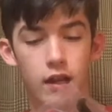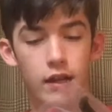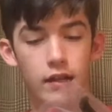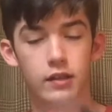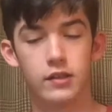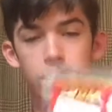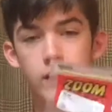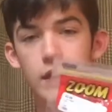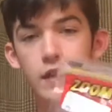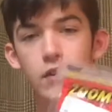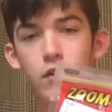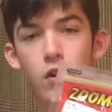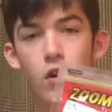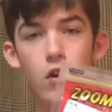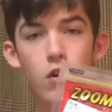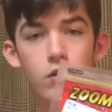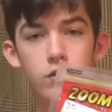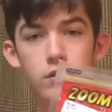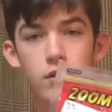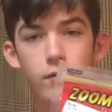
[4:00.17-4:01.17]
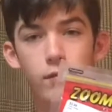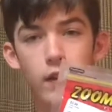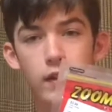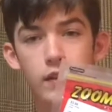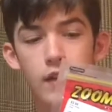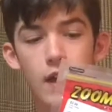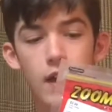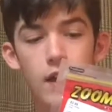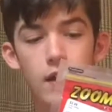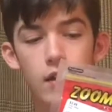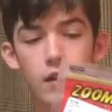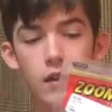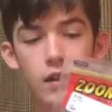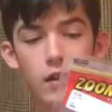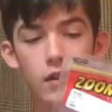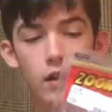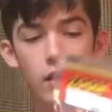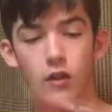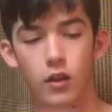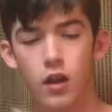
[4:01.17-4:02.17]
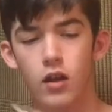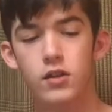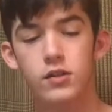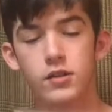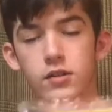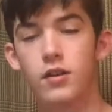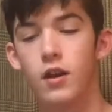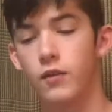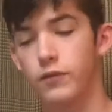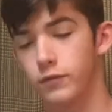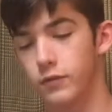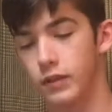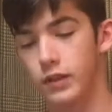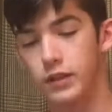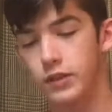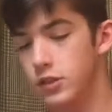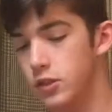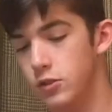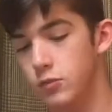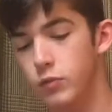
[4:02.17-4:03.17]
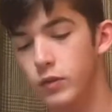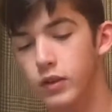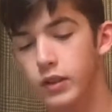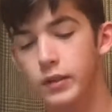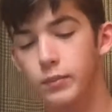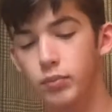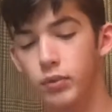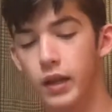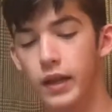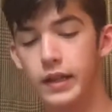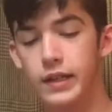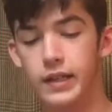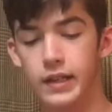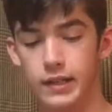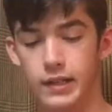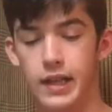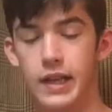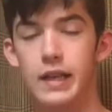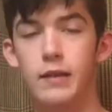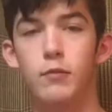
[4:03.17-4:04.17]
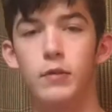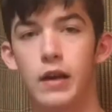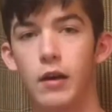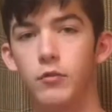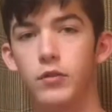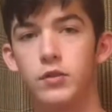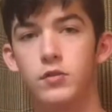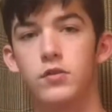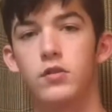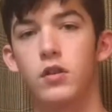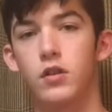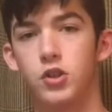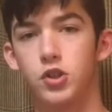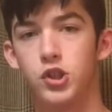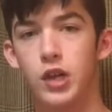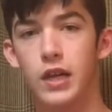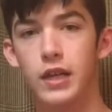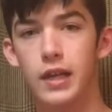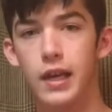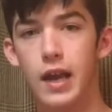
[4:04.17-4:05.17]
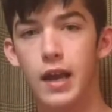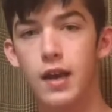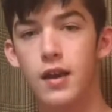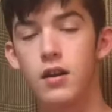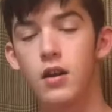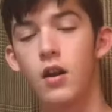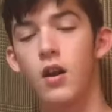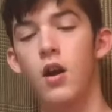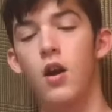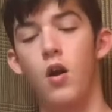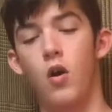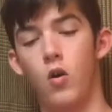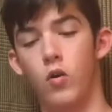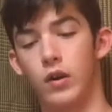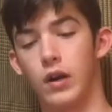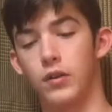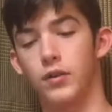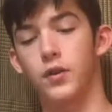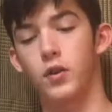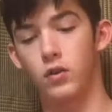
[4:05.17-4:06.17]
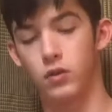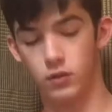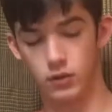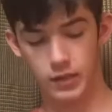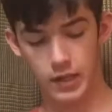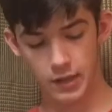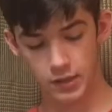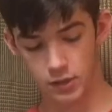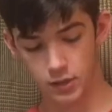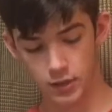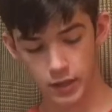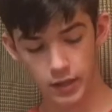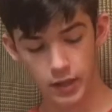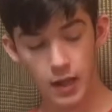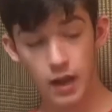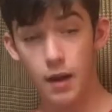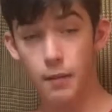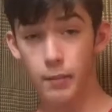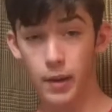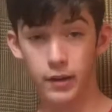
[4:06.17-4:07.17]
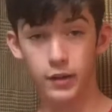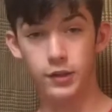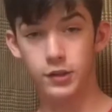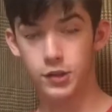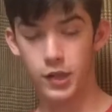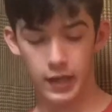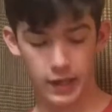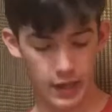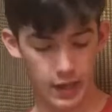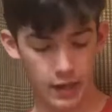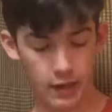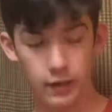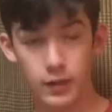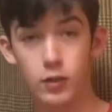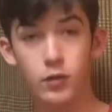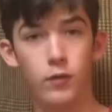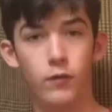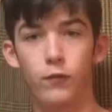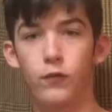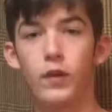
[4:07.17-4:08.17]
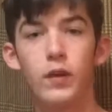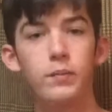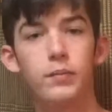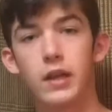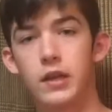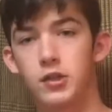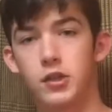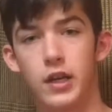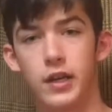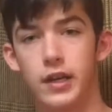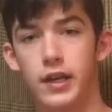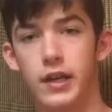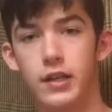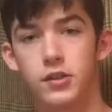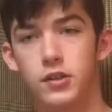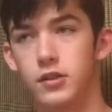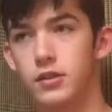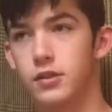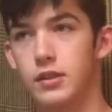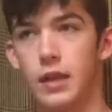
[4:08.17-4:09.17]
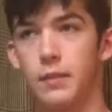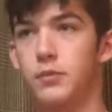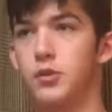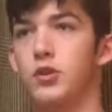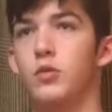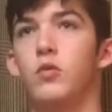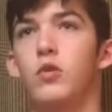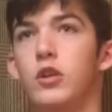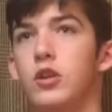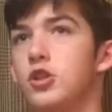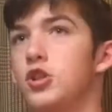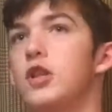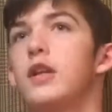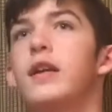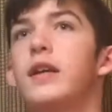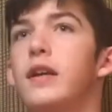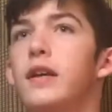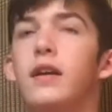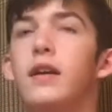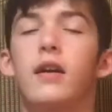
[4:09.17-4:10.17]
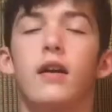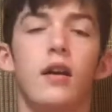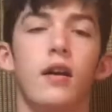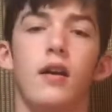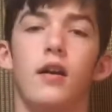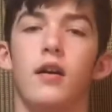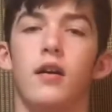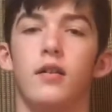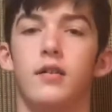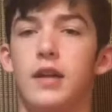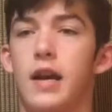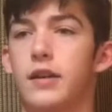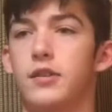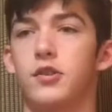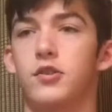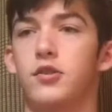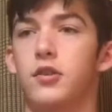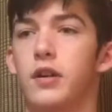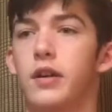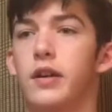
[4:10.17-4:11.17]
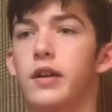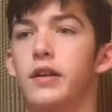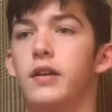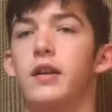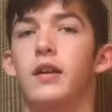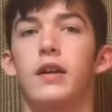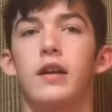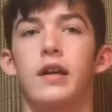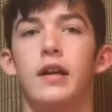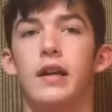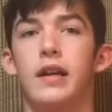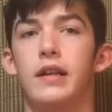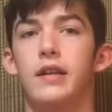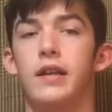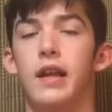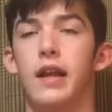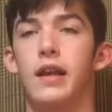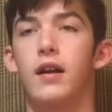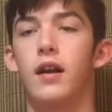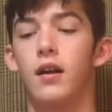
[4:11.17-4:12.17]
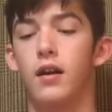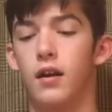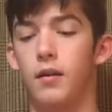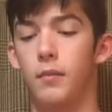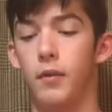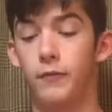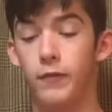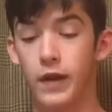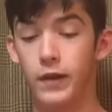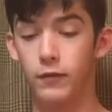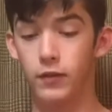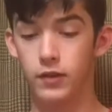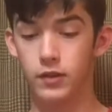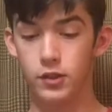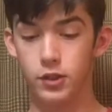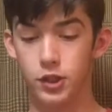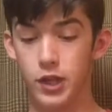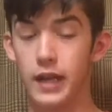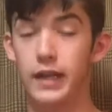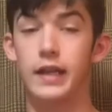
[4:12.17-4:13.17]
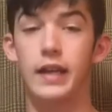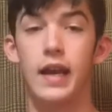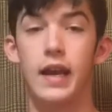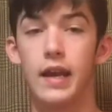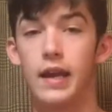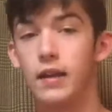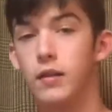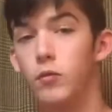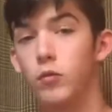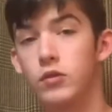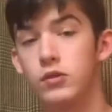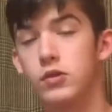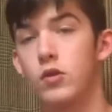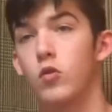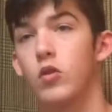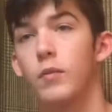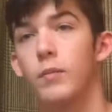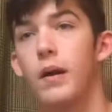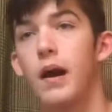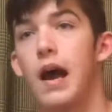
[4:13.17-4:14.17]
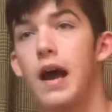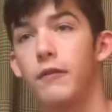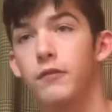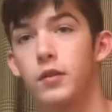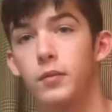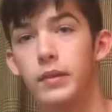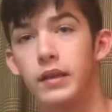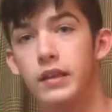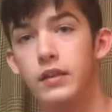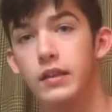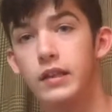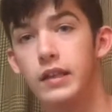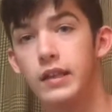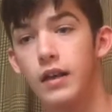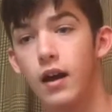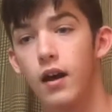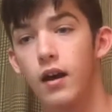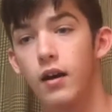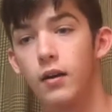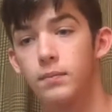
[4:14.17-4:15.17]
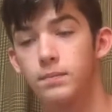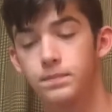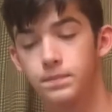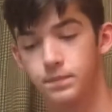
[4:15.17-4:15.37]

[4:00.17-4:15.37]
like the Z crawl, stuff like that. A lot of stuff, it just really played in key when I would use it on a shaky head or I'd throw it on a Texas rig. Mainly shaky head. You can flip that shaky head just the same as you would a jig, Texas rig, anything. My favorite shaky head was going to have to be the